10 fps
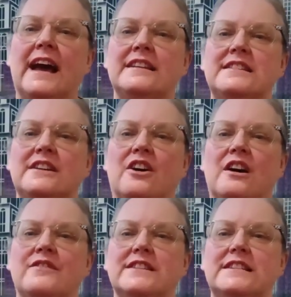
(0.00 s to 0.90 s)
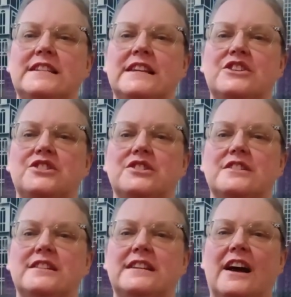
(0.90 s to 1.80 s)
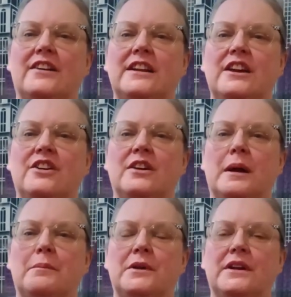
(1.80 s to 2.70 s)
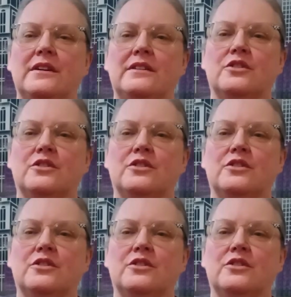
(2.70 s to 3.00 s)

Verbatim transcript: casting off a stitch down here and put